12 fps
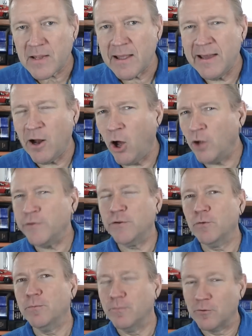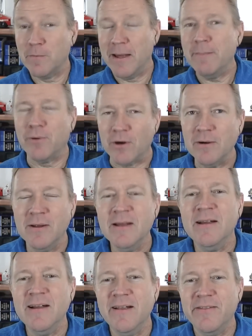And also remember
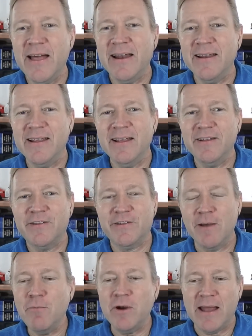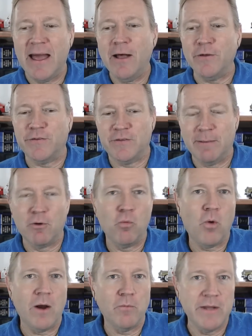that someone else, number
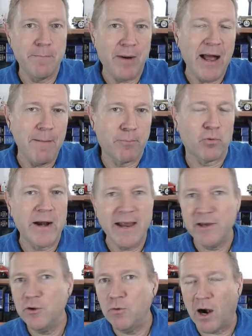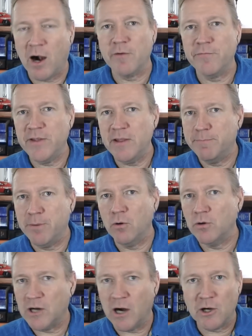one, when they buy a brand new RV,
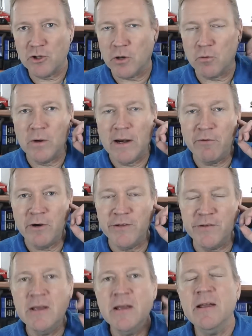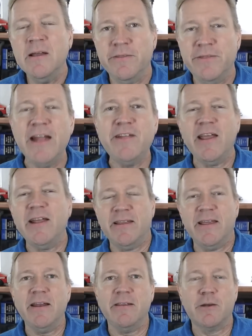boat, car, truck, whatever it is, they take
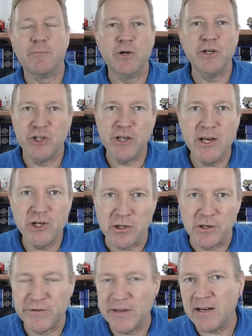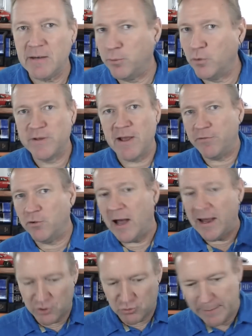the hit on the depreciation. The second it pulls off the
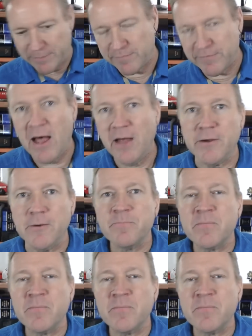lot, it drops in value